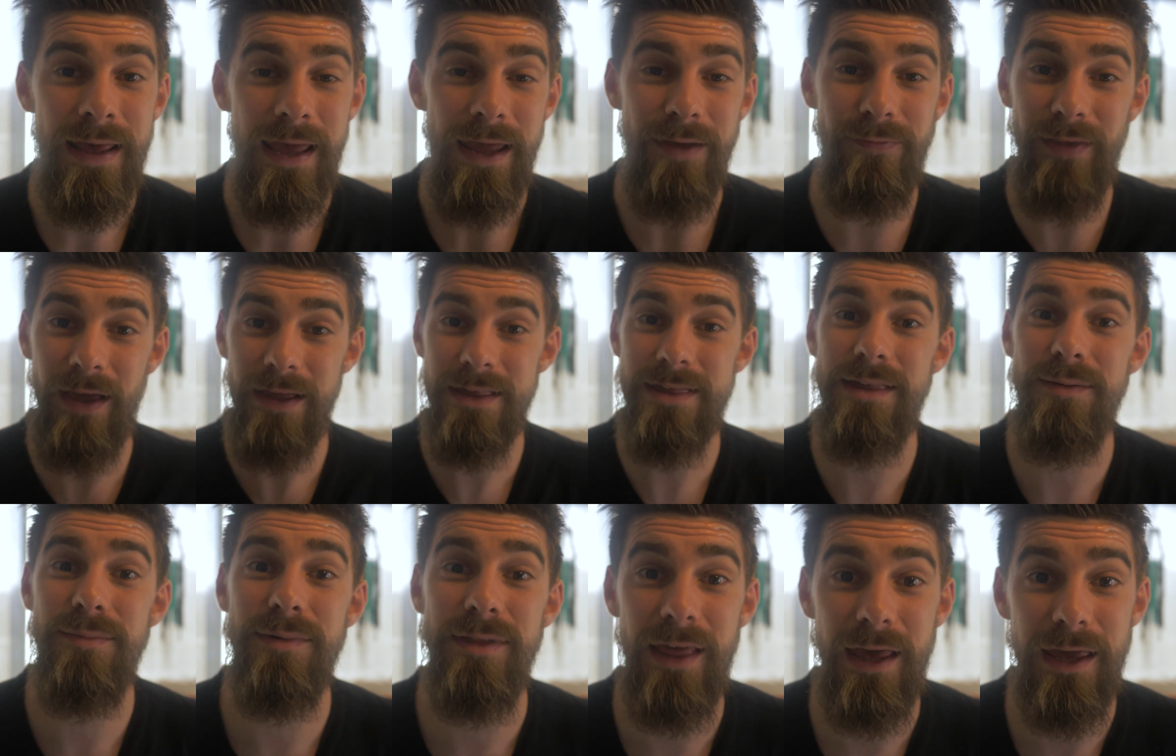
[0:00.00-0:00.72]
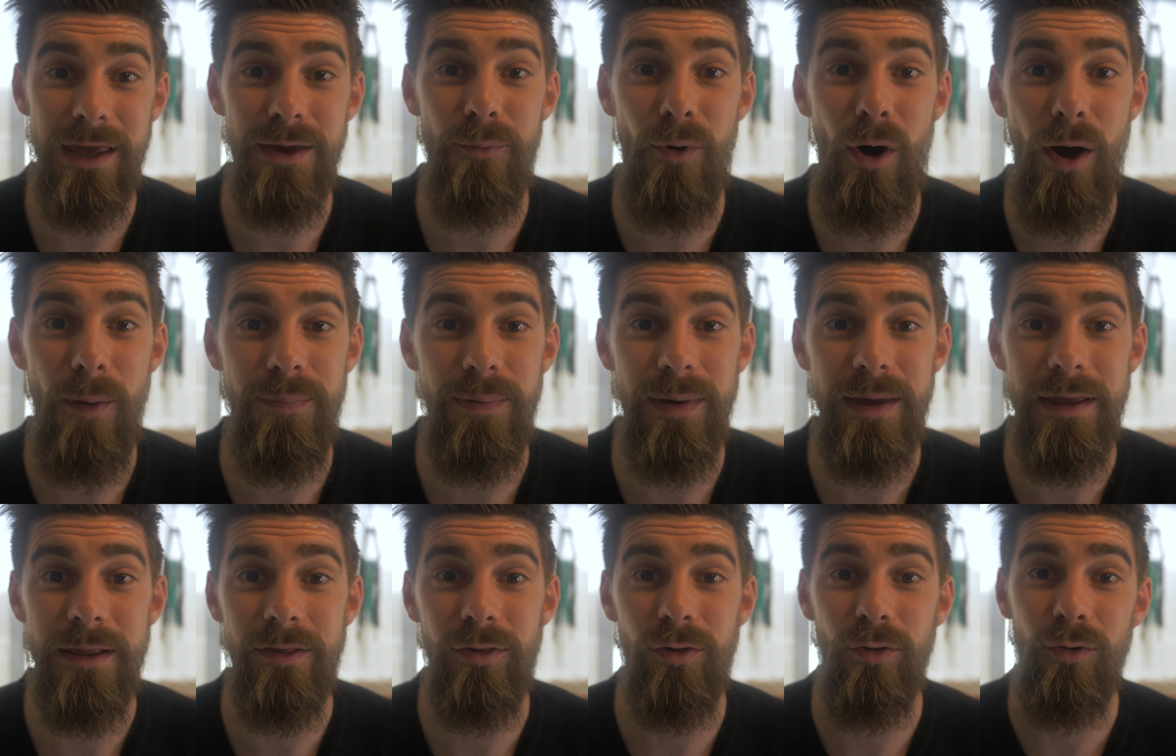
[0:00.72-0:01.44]
If that's something that you might
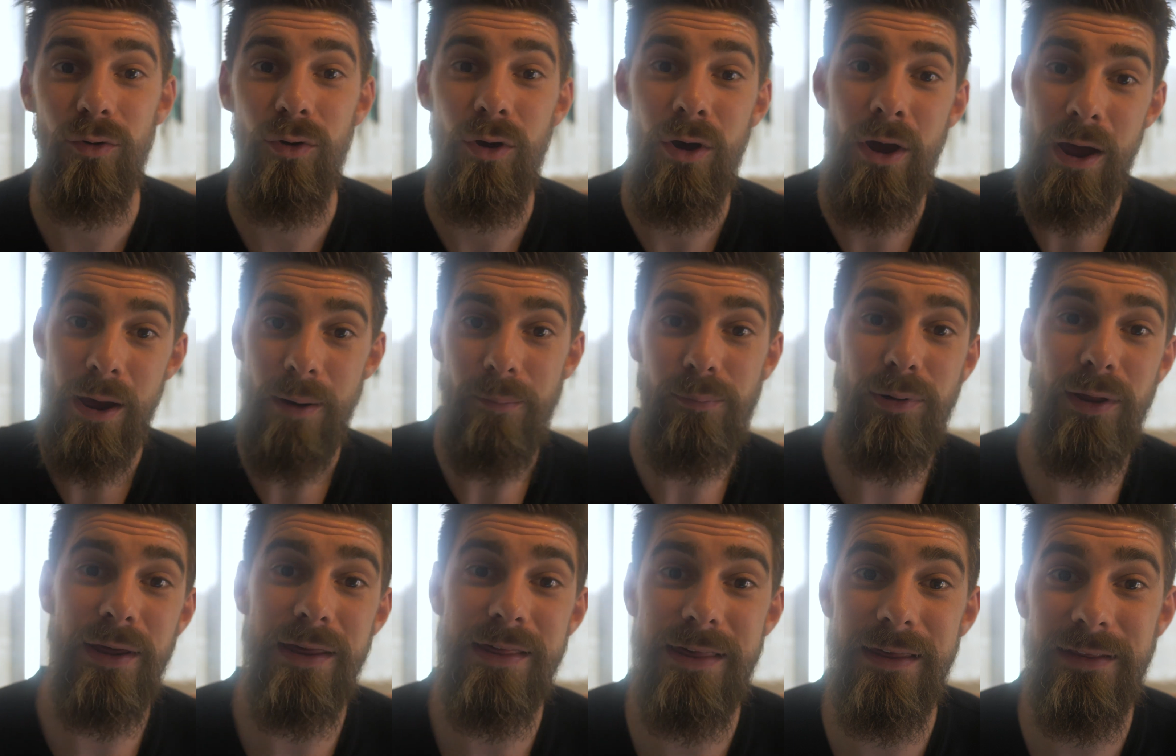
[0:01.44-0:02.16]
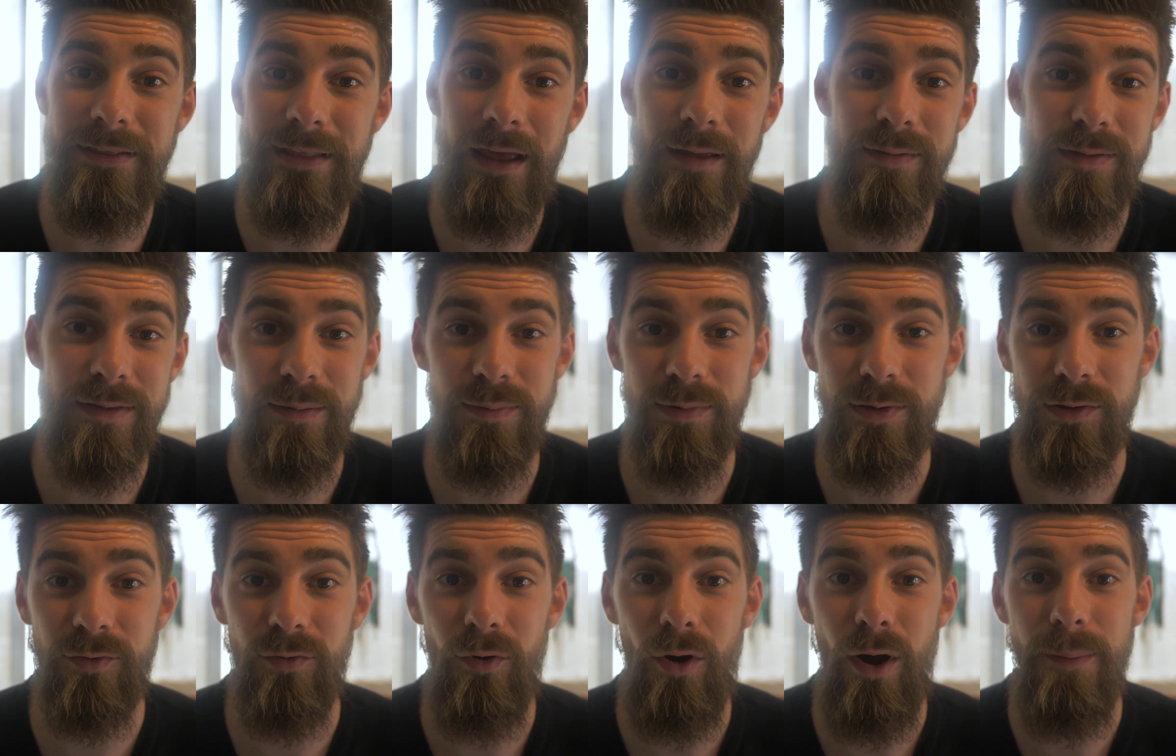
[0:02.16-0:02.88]
be into, please hit that
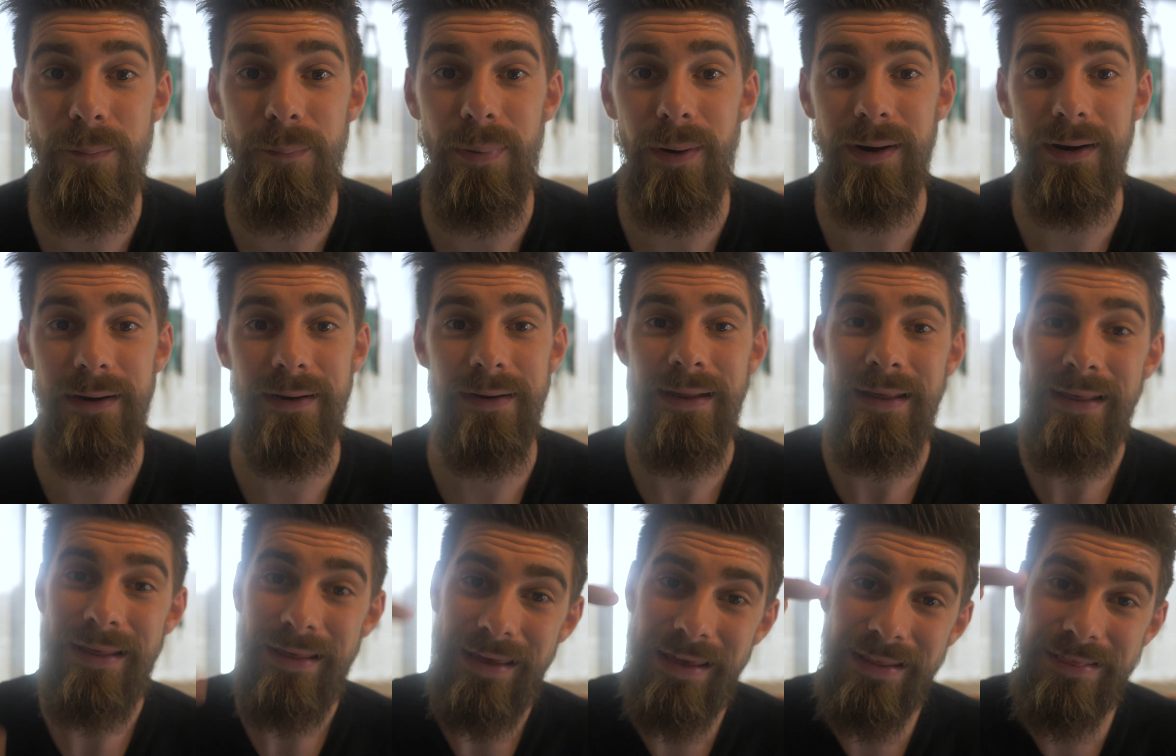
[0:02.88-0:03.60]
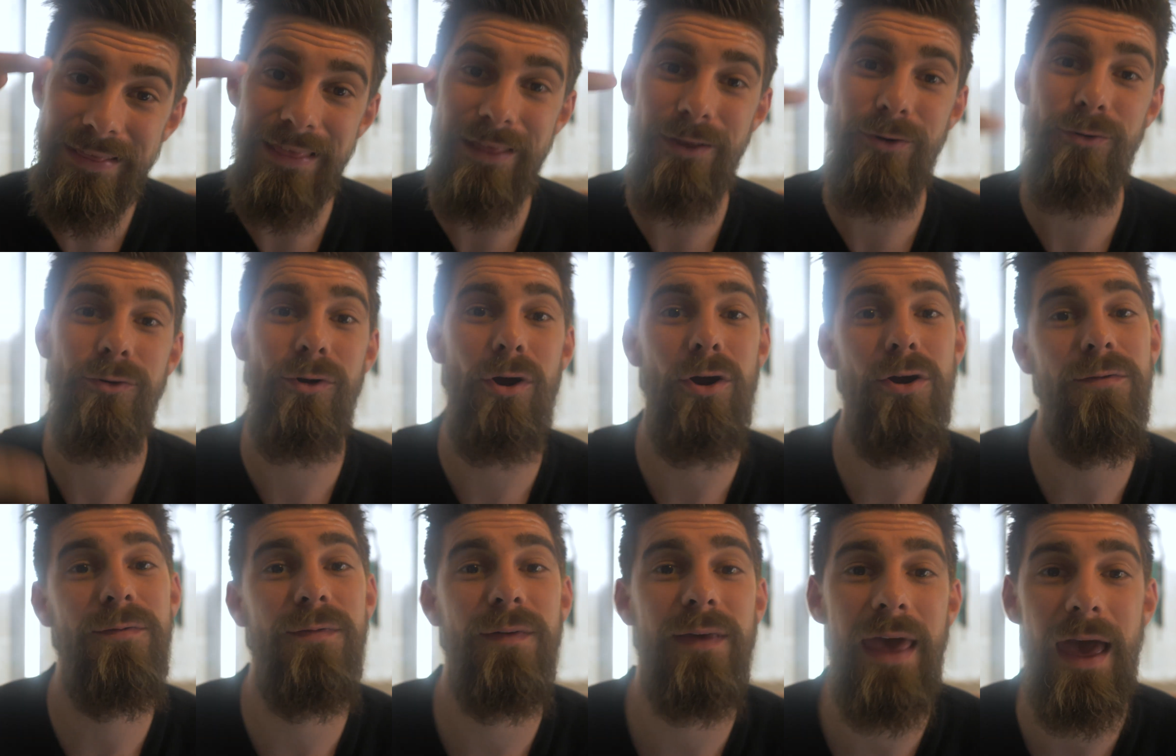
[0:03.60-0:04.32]
subscribe button, hit the little
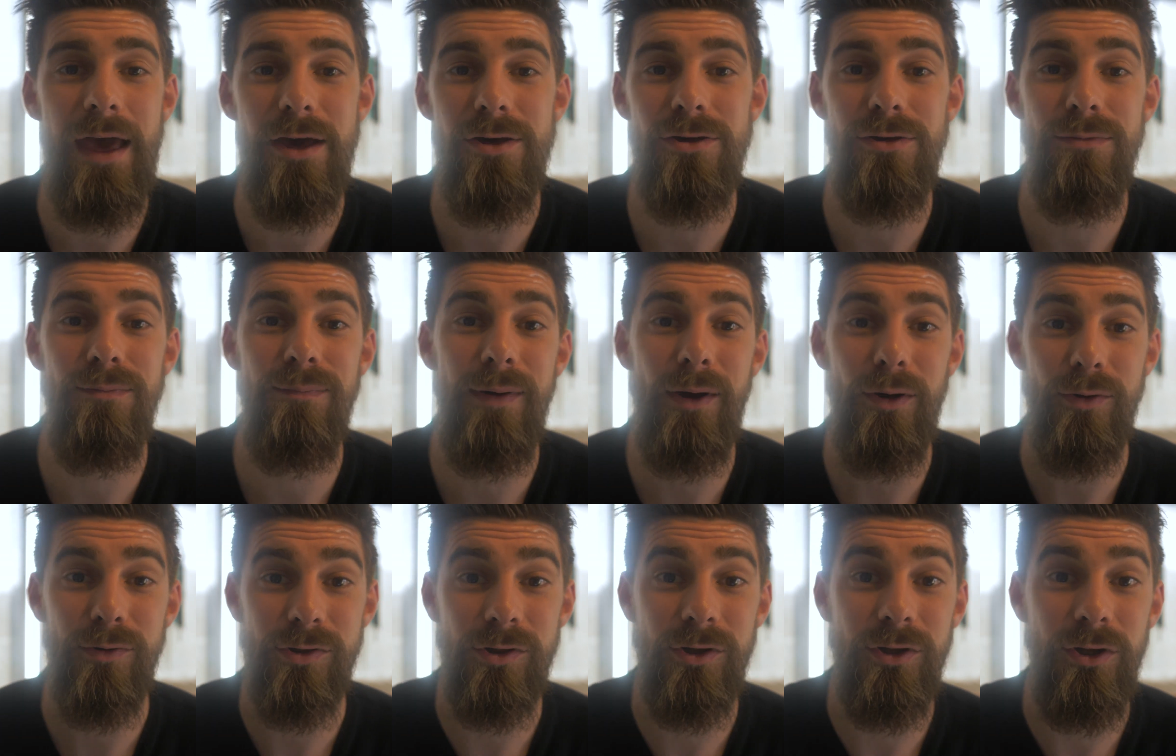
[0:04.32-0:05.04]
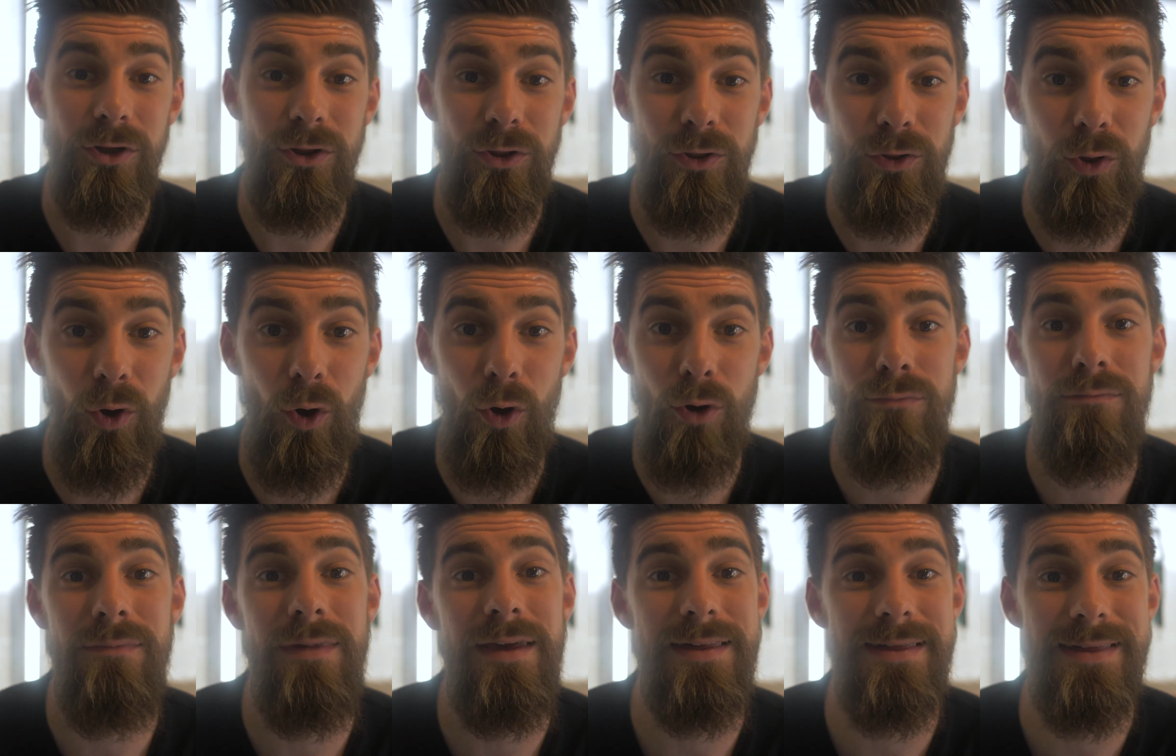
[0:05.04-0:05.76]
notification bell so you
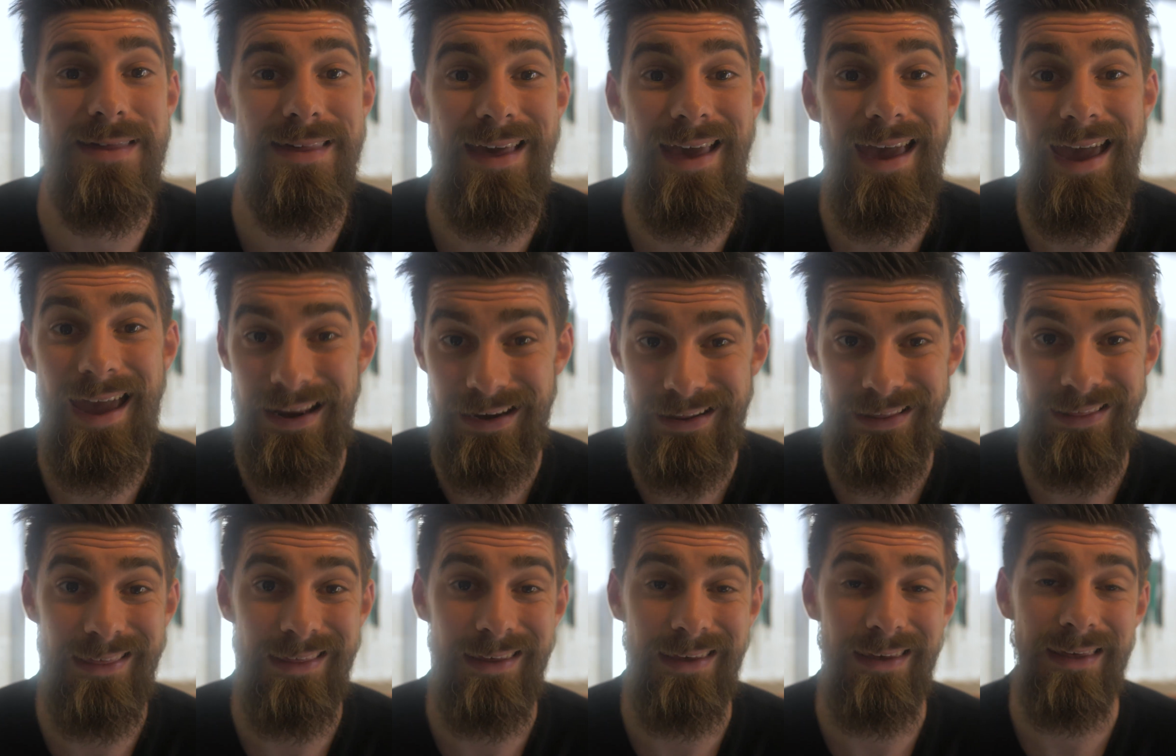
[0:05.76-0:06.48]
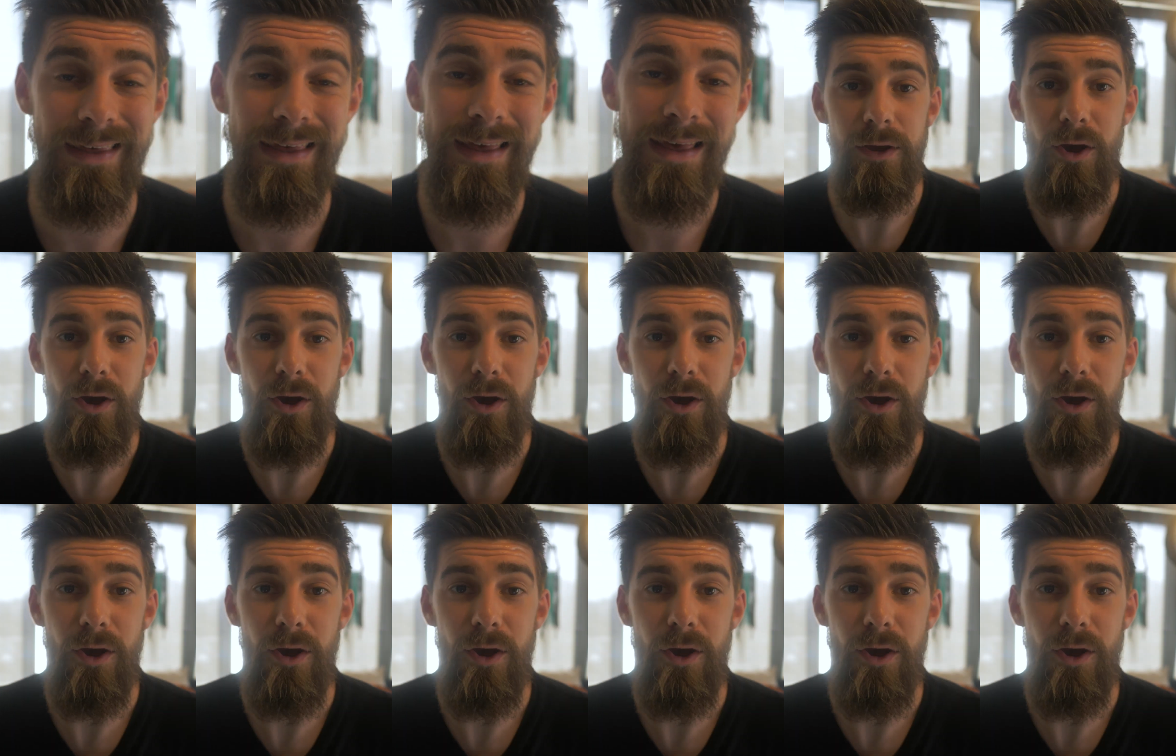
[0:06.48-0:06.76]
don't miss anything.